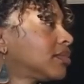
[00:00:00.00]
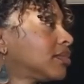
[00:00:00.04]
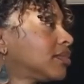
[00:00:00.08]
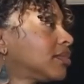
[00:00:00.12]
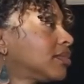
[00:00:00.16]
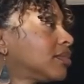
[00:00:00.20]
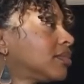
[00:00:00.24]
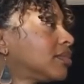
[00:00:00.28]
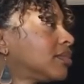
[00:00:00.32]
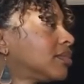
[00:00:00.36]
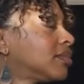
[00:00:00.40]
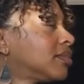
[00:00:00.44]

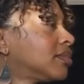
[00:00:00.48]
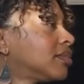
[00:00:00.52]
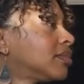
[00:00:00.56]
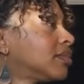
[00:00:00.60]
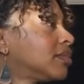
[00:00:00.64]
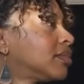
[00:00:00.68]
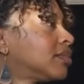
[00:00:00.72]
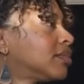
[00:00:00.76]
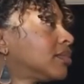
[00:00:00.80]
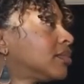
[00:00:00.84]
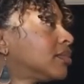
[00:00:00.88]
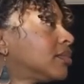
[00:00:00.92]

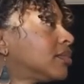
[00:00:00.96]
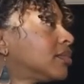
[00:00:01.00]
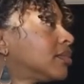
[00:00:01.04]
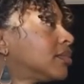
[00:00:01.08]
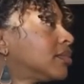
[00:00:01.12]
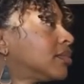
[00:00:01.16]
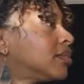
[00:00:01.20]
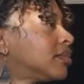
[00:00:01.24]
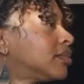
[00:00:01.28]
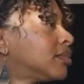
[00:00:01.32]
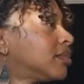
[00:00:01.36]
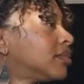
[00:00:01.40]

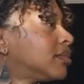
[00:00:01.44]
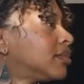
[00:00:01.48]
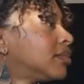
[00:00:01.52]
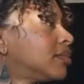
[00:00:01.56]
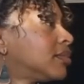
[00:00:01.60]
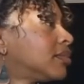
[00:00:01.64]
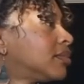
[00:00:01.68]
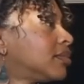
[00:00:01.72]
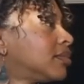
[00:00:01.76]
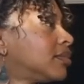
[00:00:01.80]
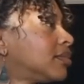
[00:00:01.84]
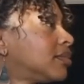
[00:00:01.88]

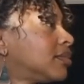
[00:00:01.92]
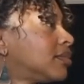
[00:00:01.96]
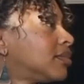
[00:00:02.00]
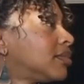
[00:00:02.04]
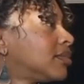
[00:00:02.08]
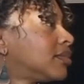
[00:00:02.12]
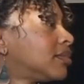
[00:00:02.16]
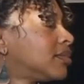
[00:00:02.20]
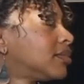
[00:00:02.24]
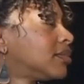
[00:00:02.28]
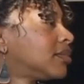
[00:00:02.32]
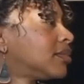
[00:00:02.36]

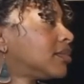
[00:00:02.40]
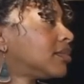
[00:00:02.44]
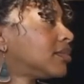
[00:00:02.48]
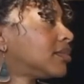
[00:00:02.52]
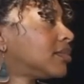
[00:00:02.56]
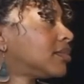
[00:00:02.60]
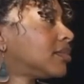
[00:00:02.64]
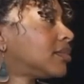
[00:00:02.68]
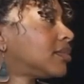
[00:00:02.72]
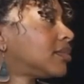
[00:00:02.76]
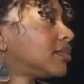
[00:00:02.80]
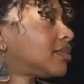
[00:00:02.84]

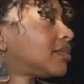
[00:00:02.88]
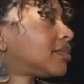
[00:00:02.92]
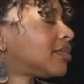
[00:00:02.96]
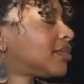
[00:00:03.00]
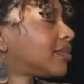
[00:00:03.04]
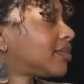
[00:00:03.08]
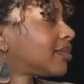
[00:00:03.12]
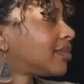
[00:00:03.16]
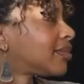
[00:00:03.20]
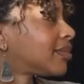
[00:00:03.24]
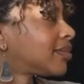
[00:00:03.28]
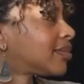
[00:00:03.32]

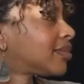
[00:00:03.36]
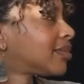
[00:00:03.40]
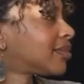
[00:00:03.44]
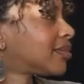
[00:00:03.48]
[no speech]